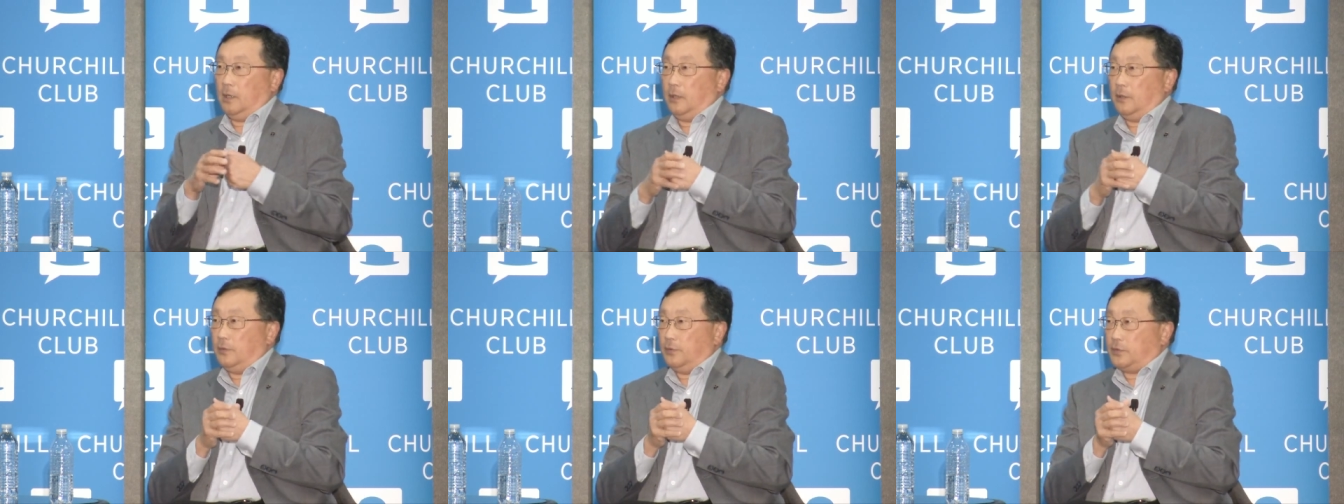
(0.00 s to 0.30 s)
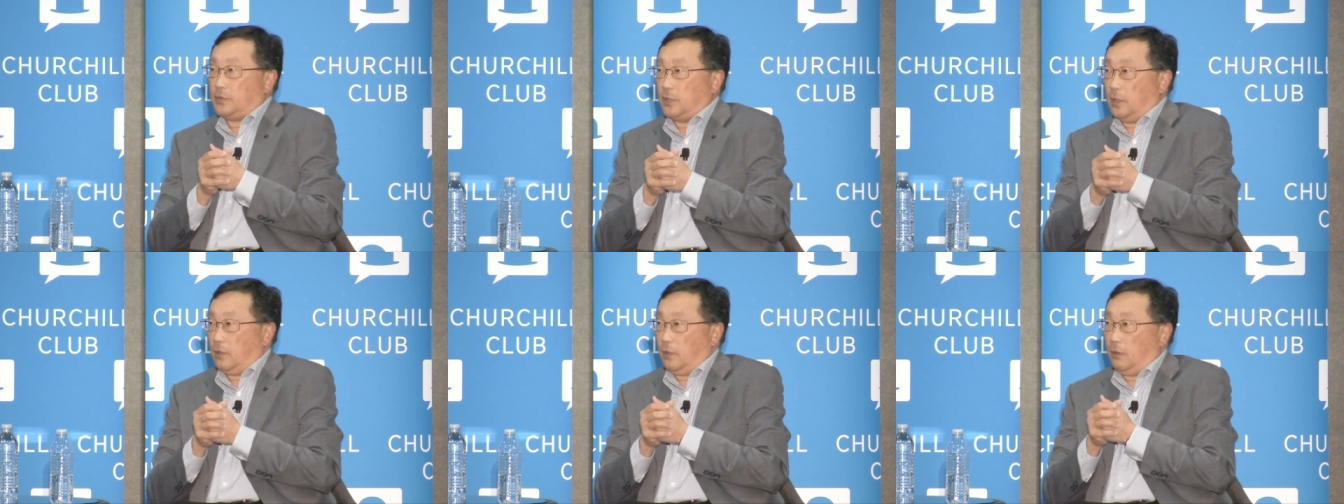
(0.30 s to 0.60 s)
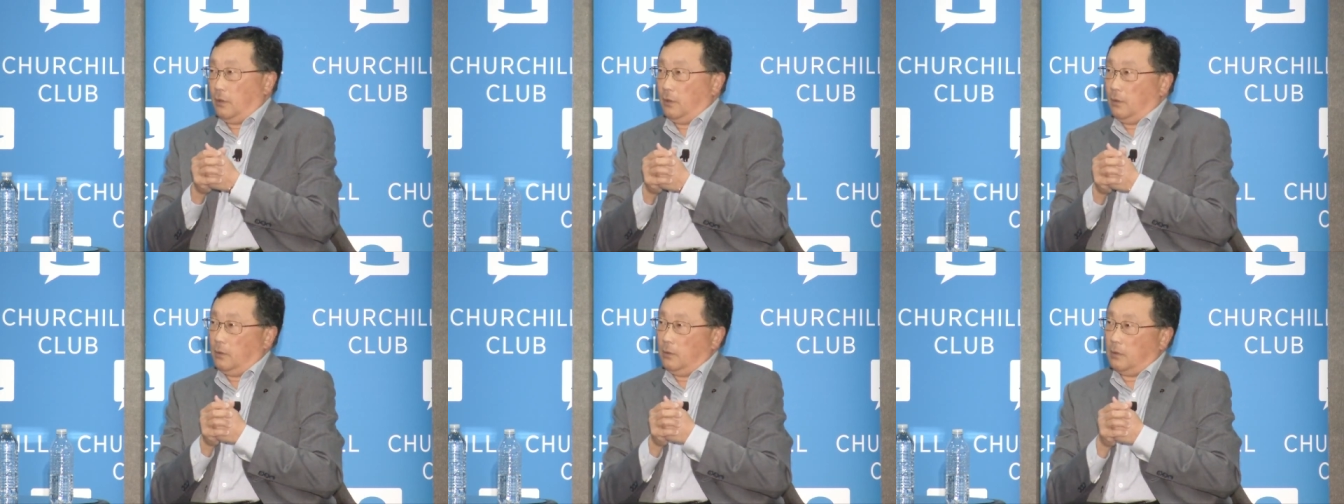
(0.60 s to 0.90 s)

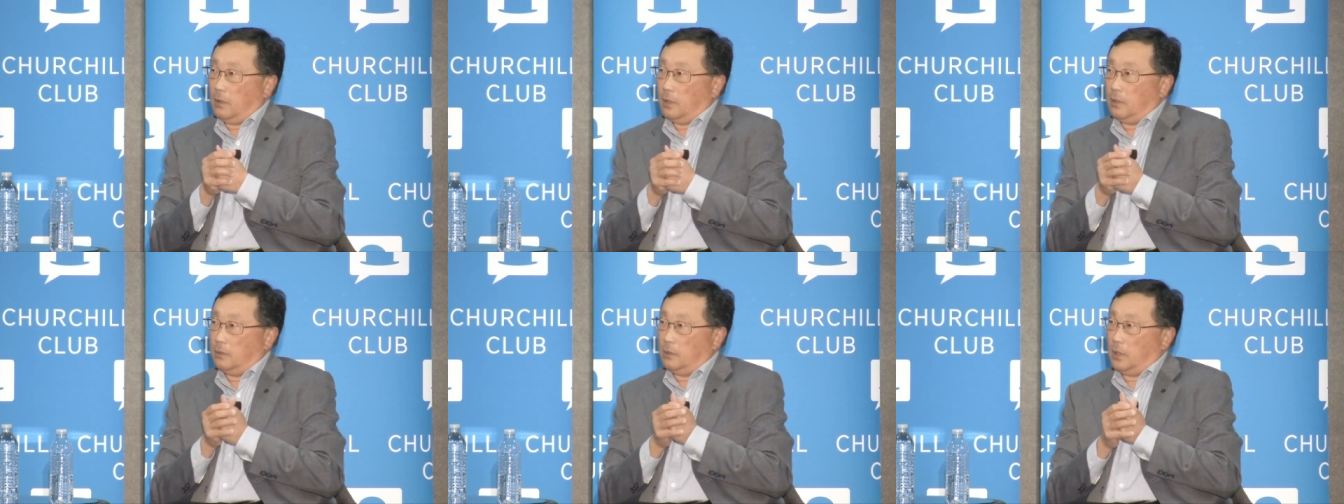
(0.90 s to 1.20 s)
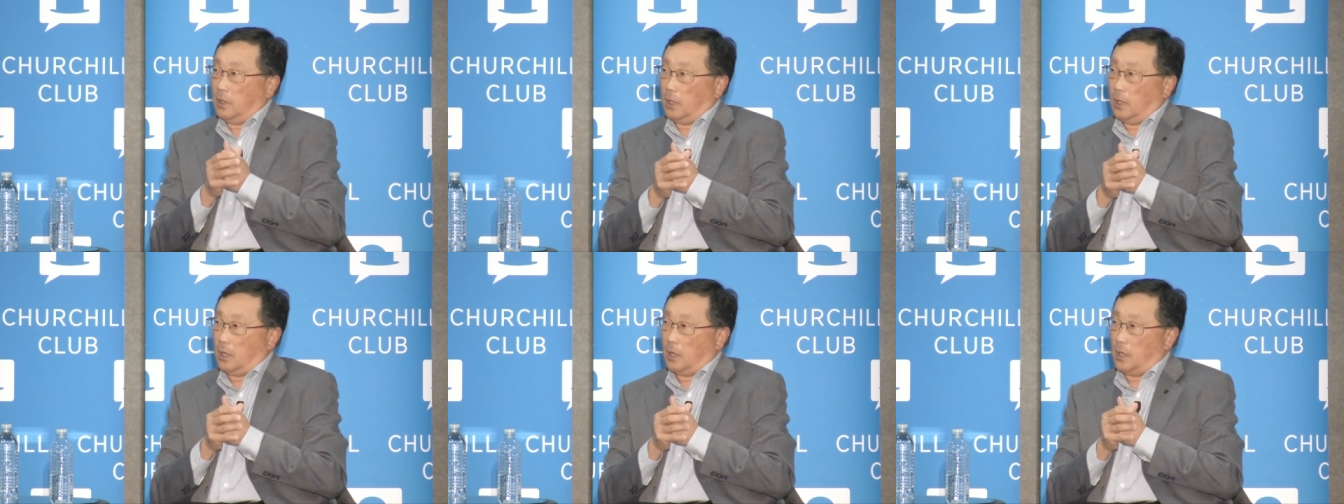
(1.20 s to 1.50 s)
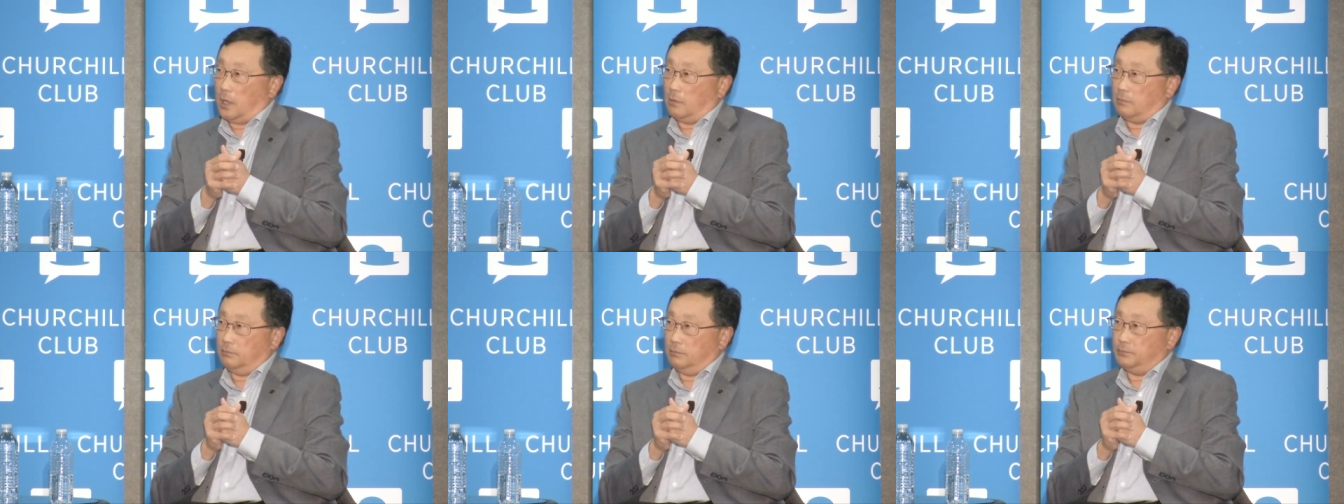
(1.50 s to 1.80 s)
So
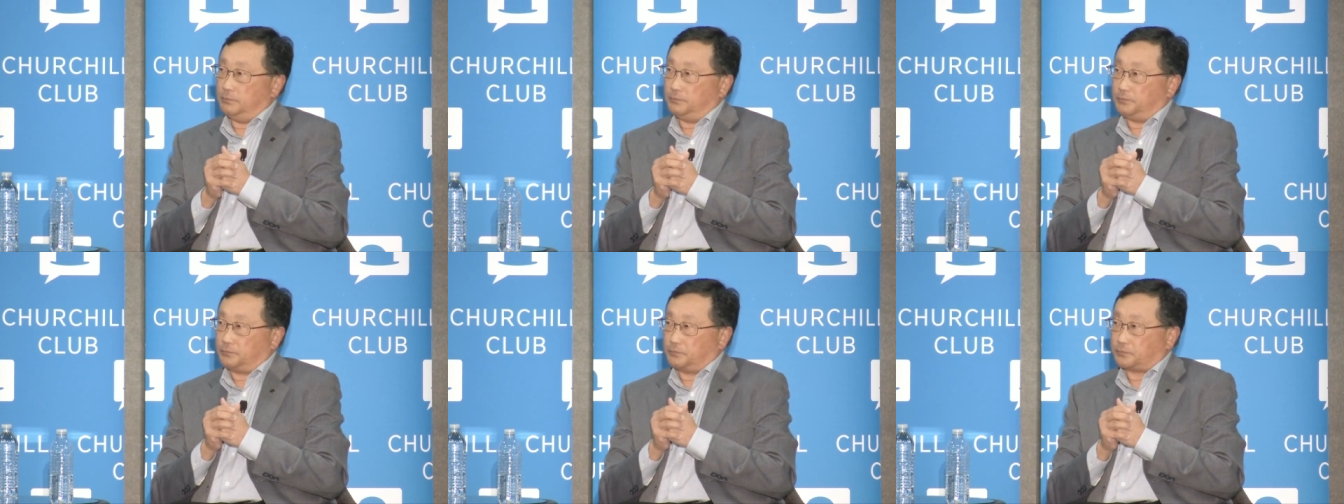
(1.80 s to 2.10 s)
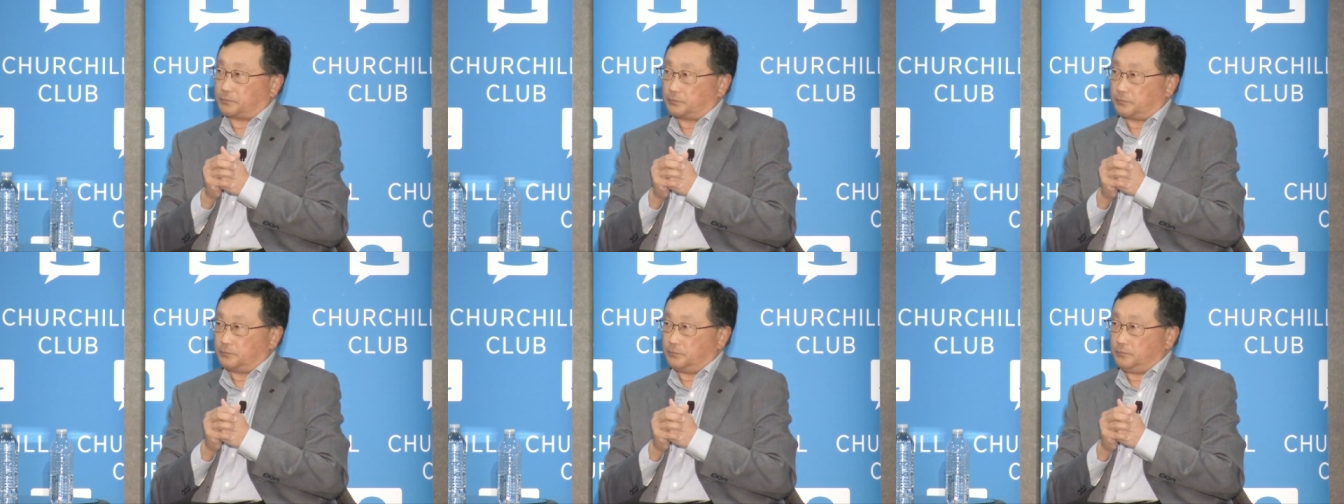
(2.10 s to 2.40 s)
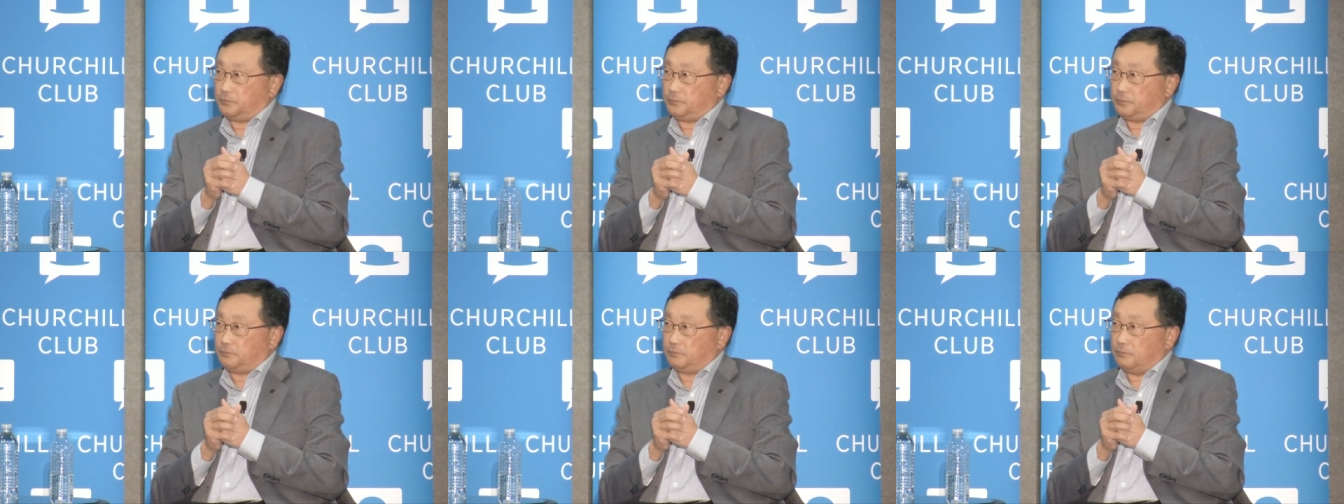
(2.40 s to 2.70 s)
um,
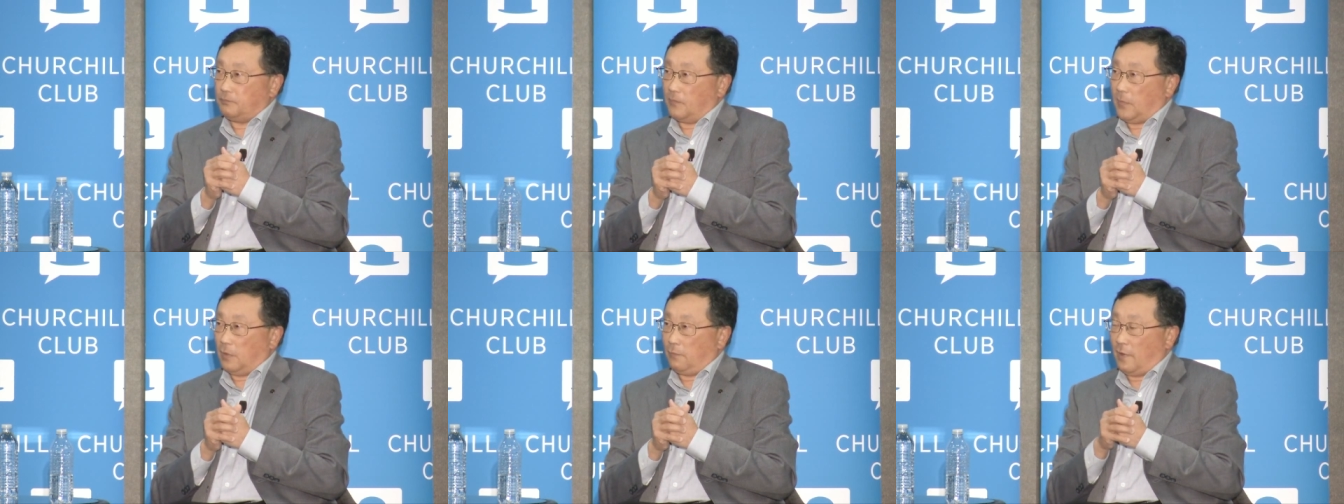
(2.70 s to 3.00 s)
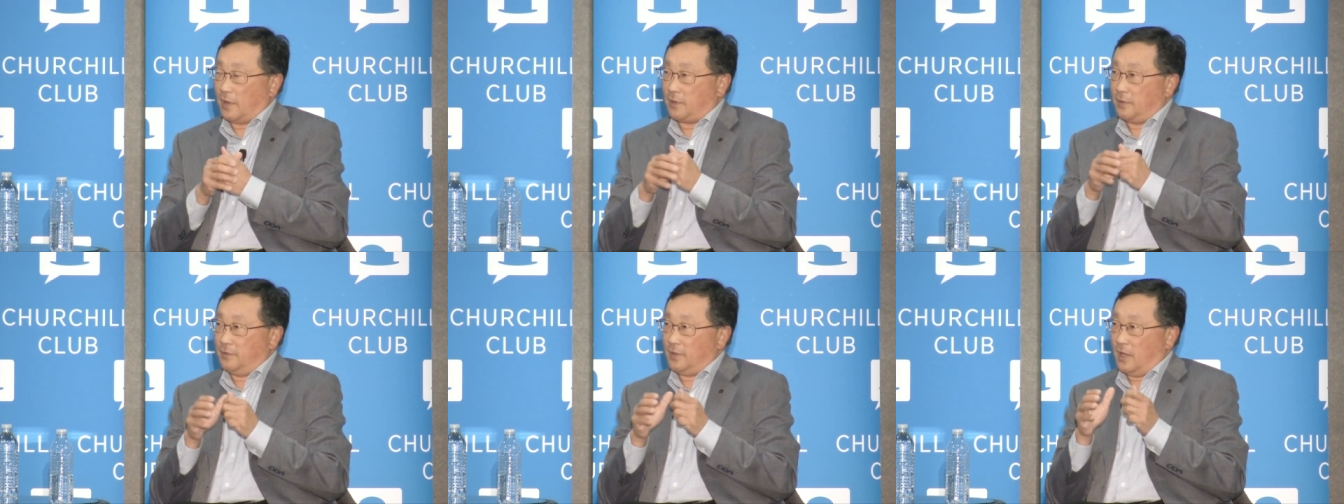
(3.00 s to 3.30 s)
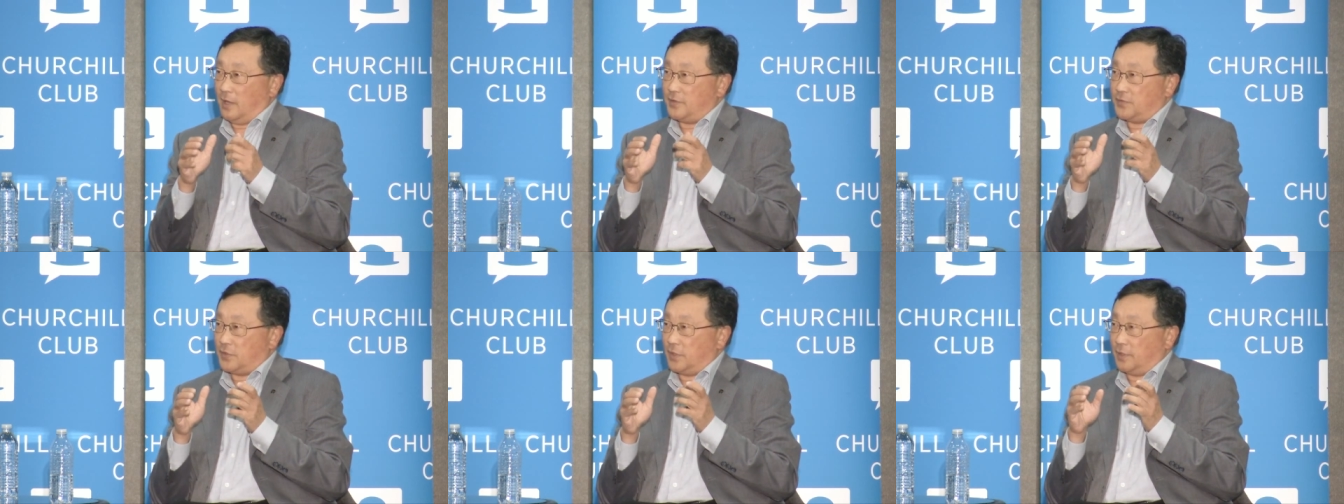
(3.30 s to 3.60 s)

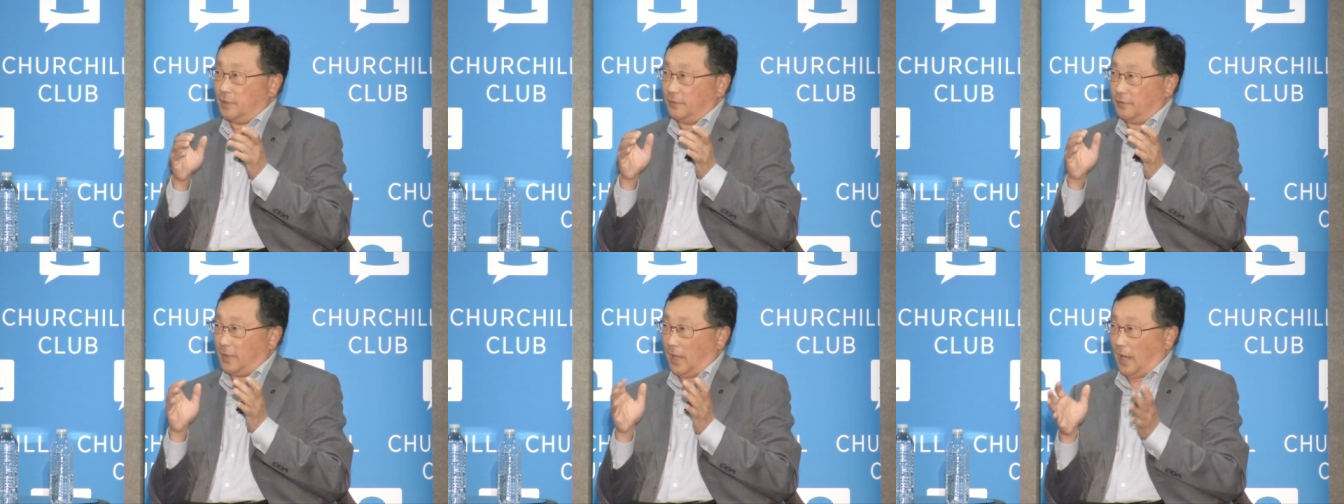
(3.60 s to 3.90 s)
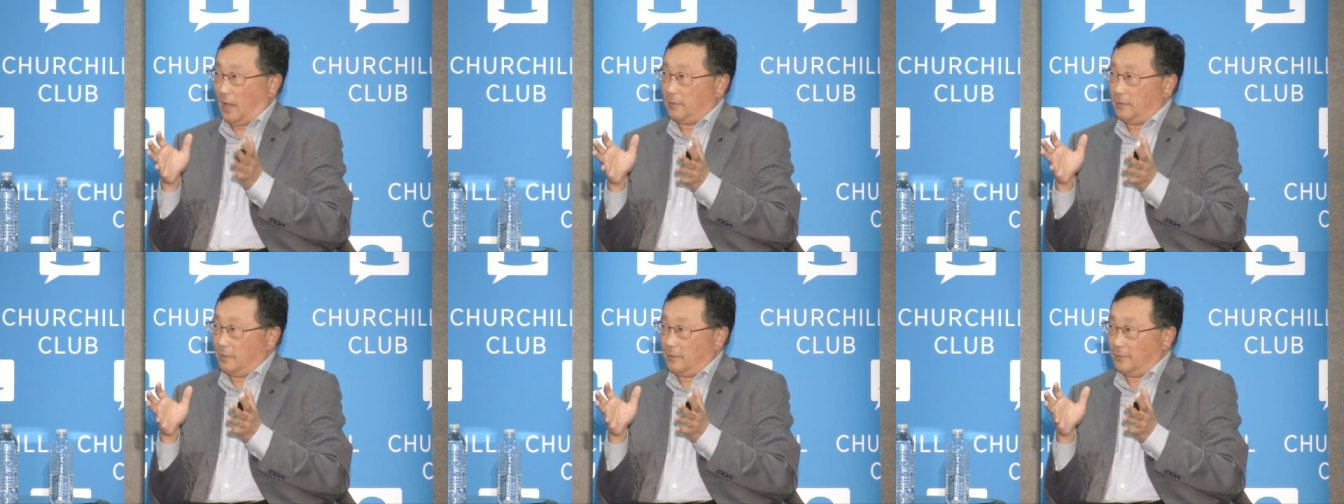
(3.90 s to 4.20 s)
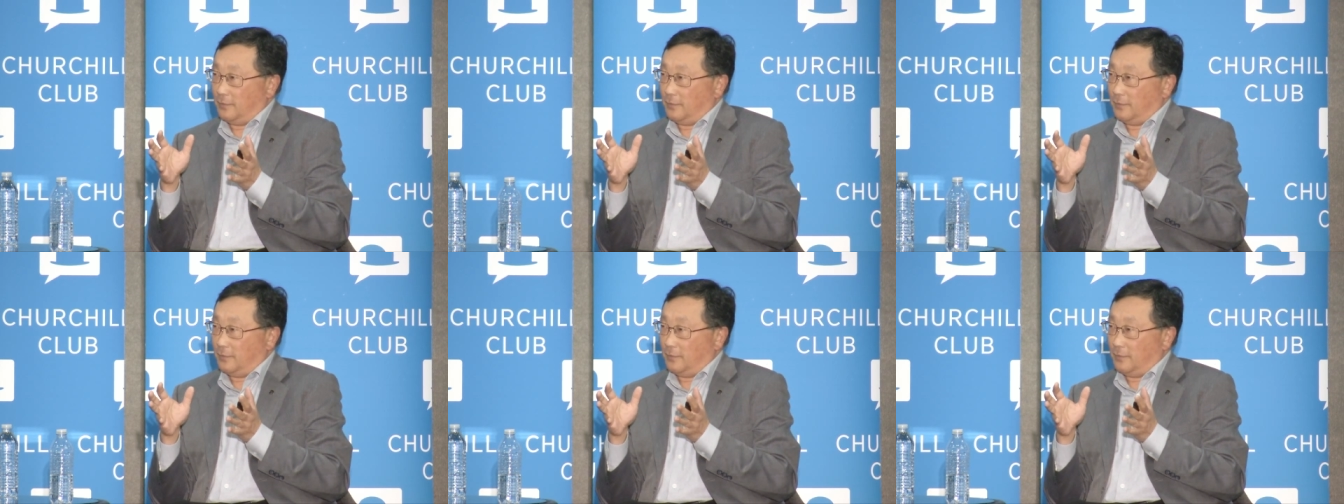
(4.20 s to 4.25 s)
recognizing that